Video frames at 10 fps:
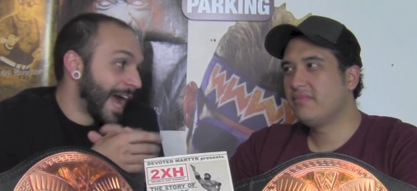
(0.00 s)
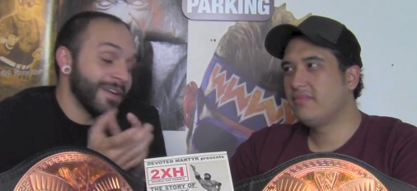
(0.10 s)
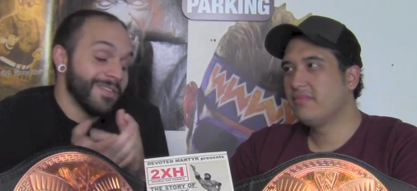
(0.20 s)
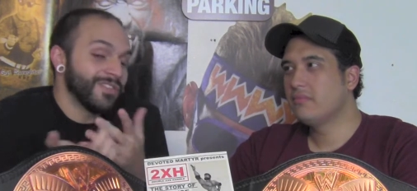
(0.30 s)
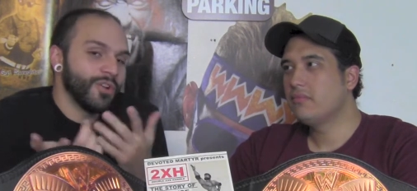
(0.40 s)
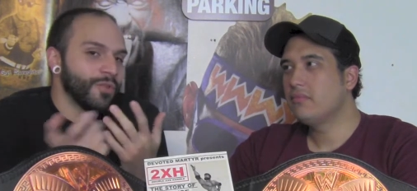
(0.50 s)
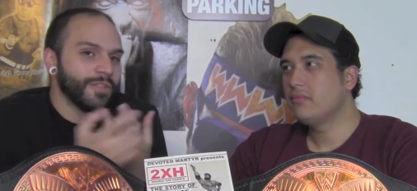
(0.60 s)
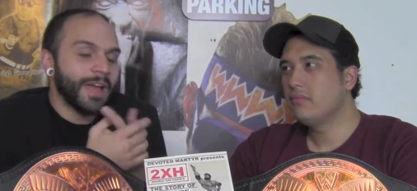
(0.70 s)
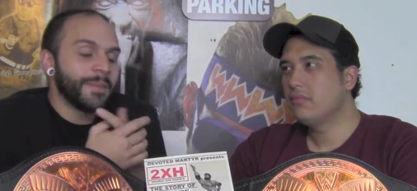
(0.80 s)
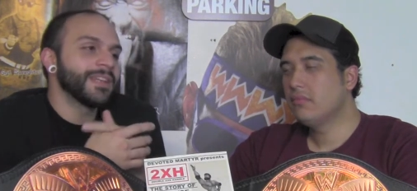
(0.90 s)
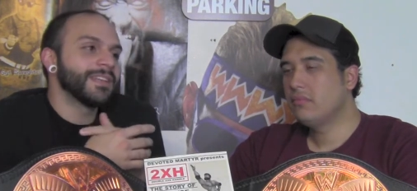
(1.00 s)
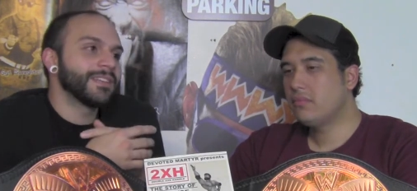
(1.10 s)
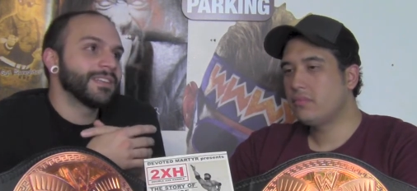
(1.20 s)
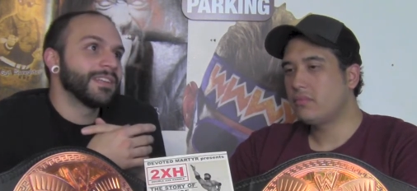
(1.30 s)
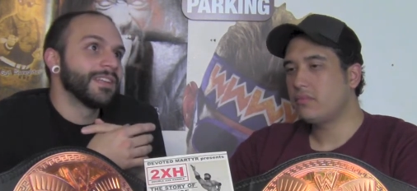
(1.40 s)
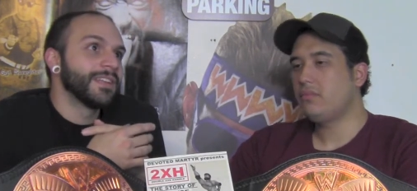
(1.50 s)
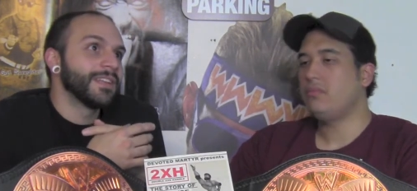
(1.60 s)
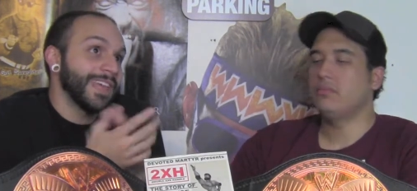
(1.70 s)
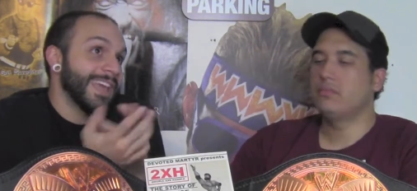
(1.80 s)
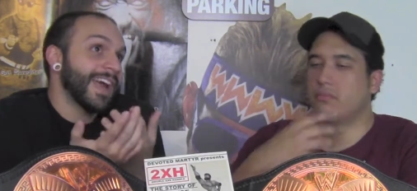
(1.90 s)
Speaker 1: I don't even know. I mean,
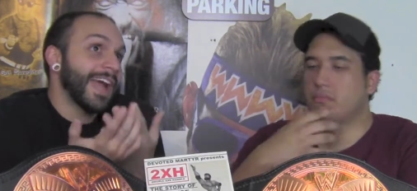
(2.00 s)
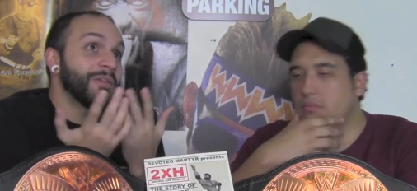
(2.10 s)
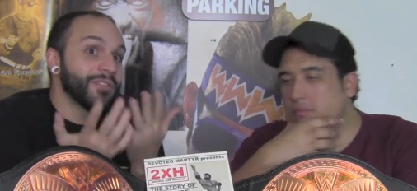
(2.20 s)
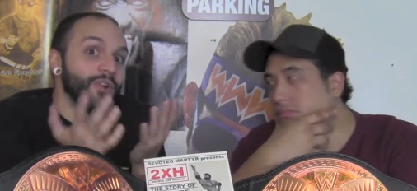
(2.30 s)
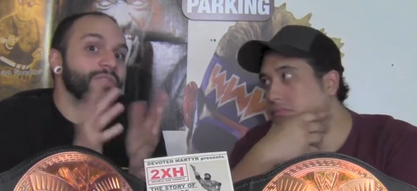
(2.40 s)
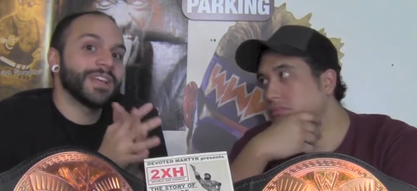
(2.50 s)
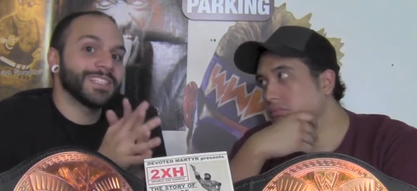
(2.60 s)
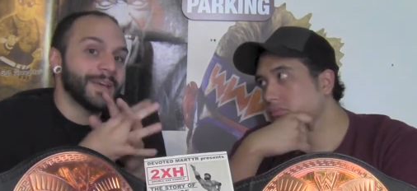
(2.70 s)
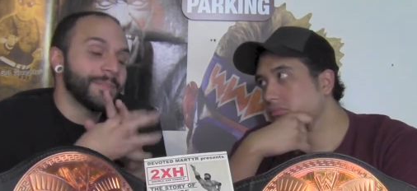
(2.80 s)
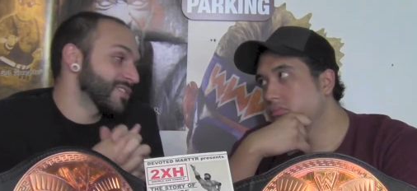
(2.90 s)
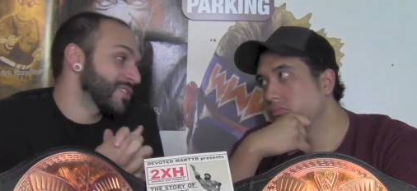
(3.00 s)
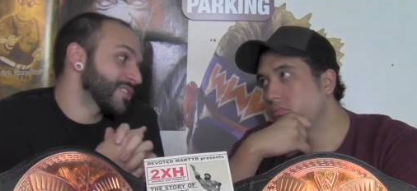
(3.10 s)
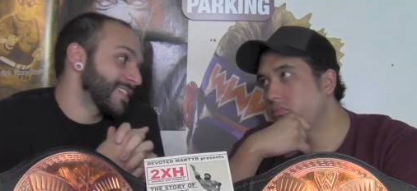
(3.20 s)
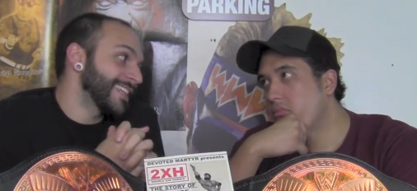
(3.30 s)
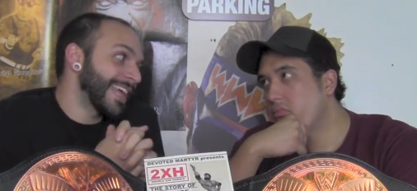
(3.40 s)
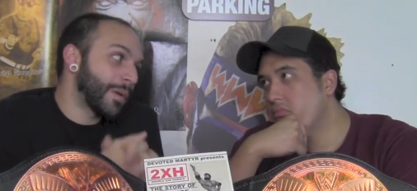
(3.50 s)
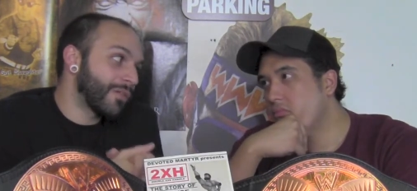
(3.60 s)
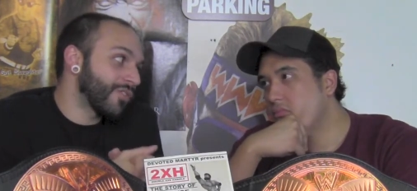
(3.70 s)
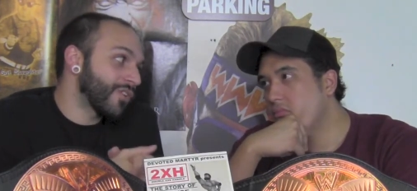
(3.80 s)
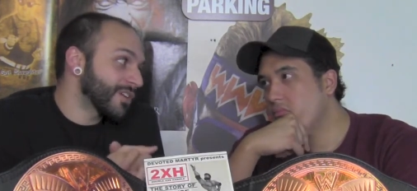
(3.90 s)
yeah, I don't know the last time I saw Sandow
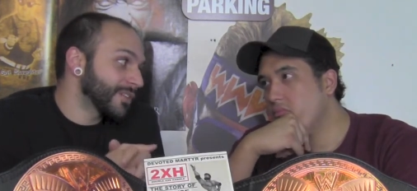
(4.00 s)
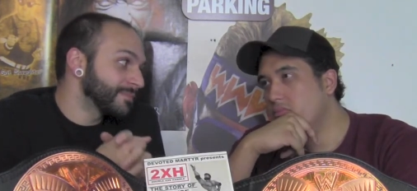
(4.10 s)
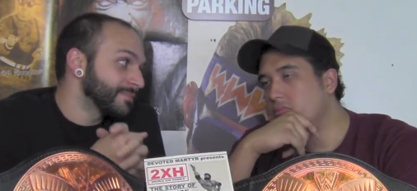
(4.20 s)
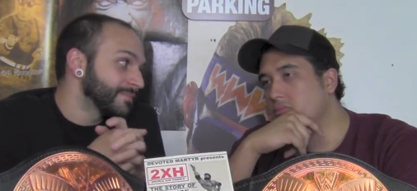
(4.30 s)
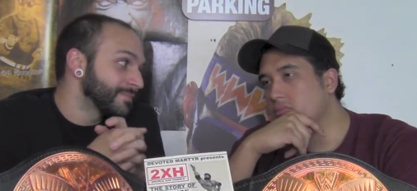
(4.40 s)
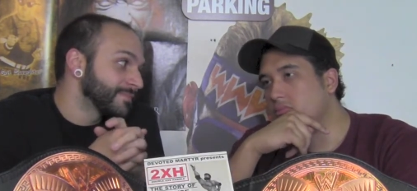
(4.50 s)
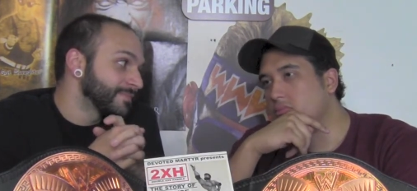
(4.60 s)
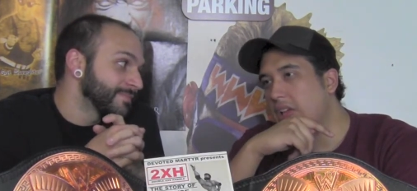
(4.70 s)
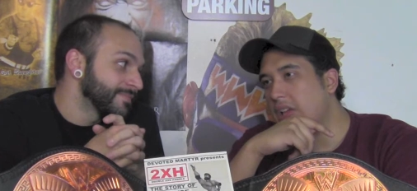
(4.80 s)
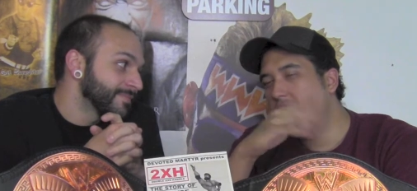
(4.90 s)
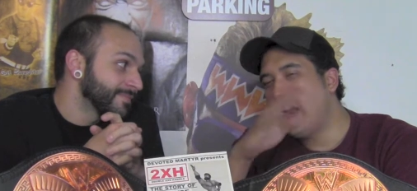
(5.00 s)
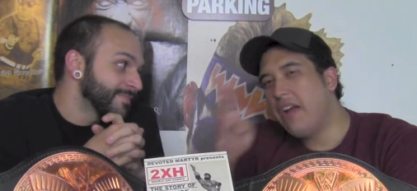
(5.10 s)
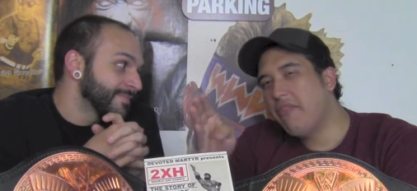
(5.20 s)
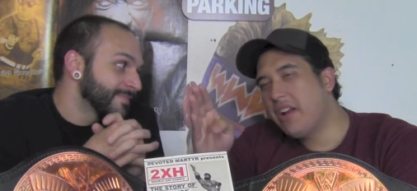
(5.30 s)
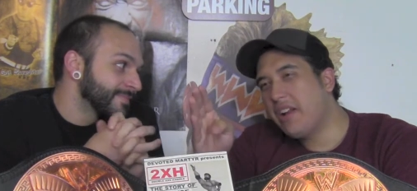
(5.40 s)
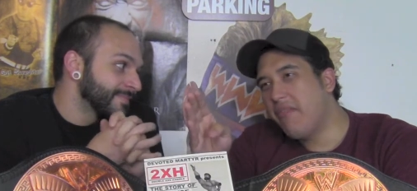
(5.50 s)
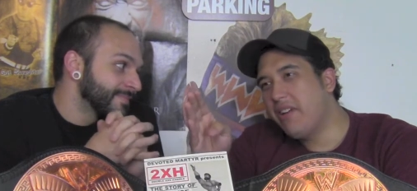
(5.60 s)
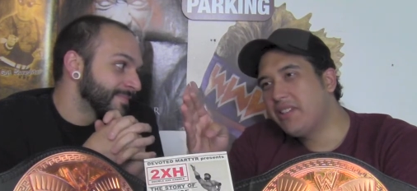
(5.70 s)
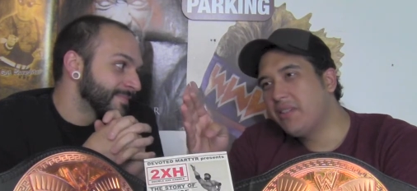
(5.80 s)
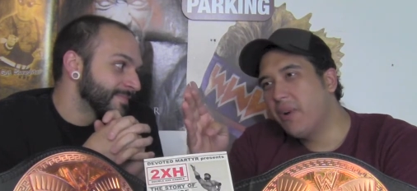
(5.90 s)
on Raw. Hmm. I read I
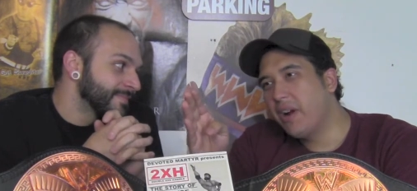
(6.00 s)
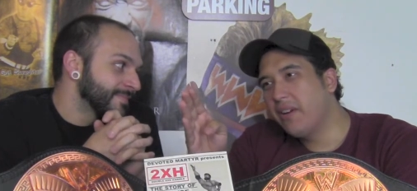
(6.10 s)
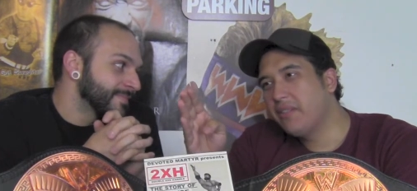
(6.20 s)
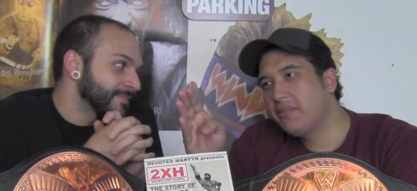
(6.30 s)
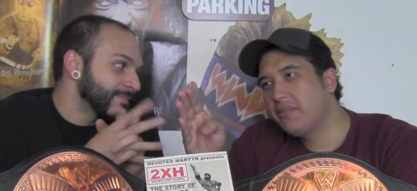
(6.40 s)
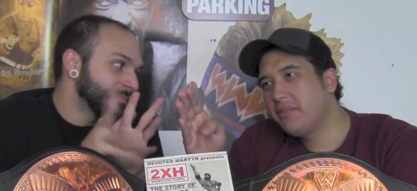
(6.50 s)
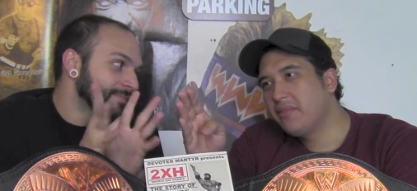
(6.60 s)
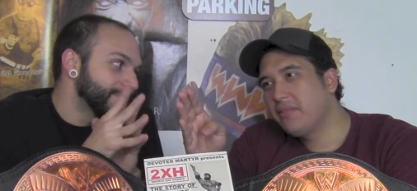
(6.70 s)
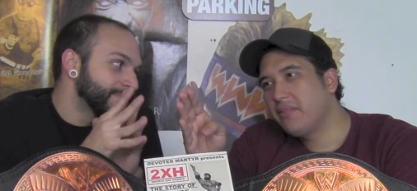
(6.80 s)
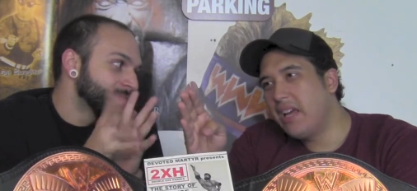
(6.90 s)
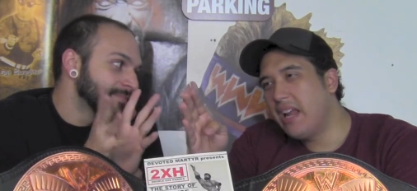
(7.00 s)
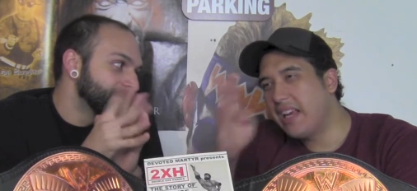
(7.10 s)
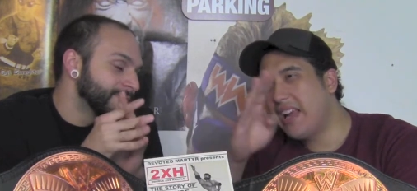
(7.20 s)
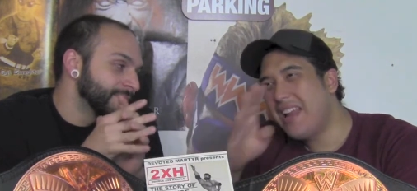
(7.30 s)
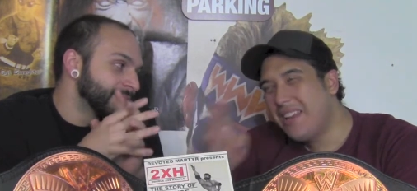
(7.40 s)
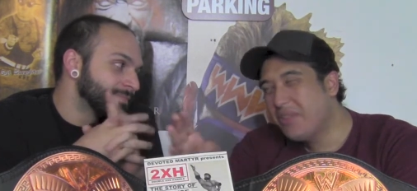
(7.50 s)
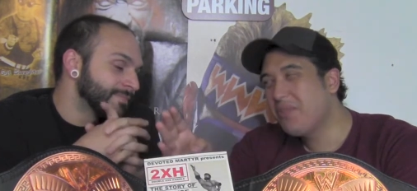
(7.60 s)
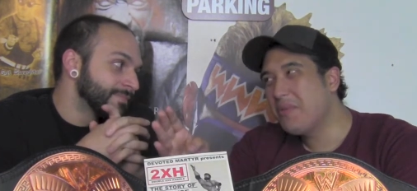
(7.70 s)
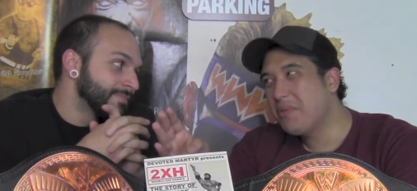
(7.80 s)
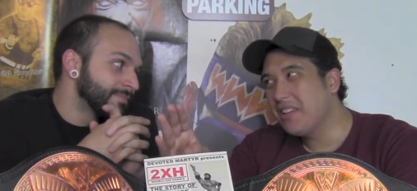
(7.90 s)
Speaker 2: read somewhere, and I kind of
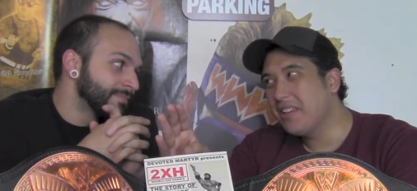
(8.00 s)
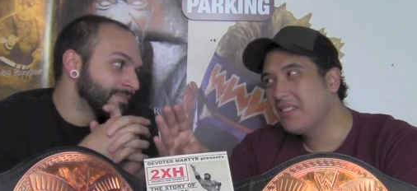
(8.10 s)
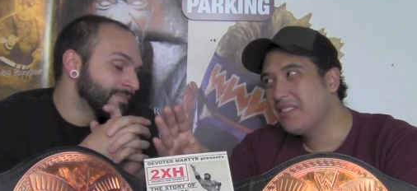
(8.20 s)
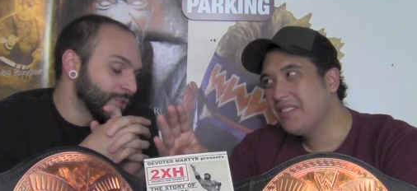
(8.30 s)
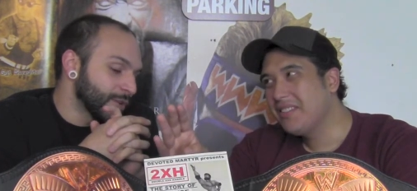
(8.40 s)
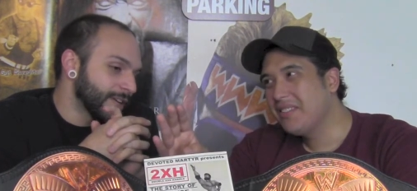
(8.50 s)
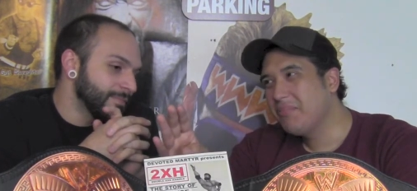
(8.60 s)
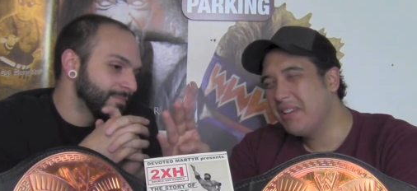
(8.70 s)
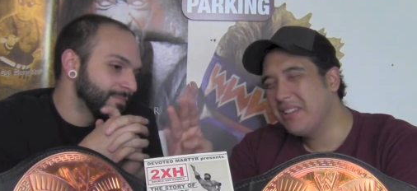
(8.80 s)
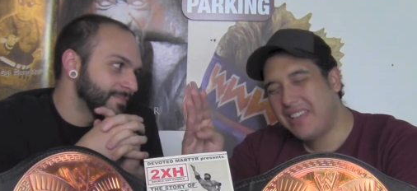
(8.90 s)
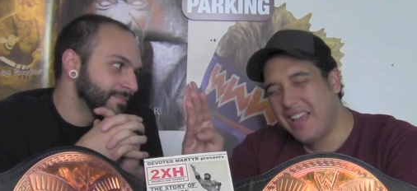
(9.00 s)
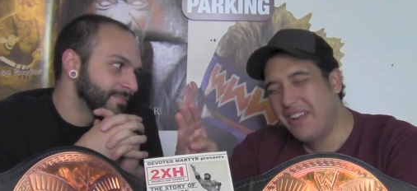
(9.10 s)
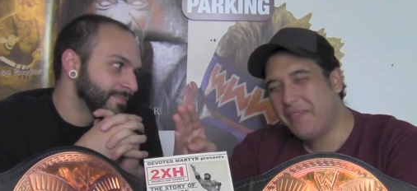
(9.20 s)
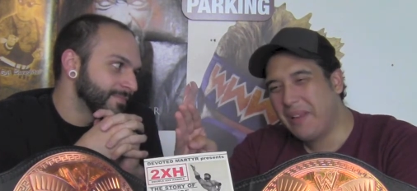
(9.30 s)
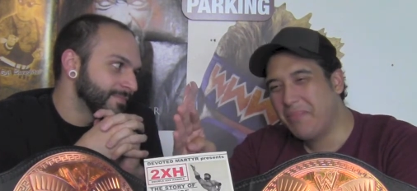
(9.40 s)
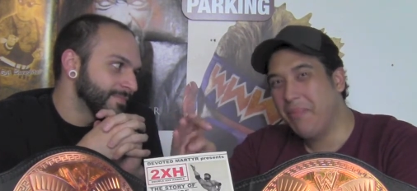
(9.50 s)
agree with this. Okay. But it's kind of like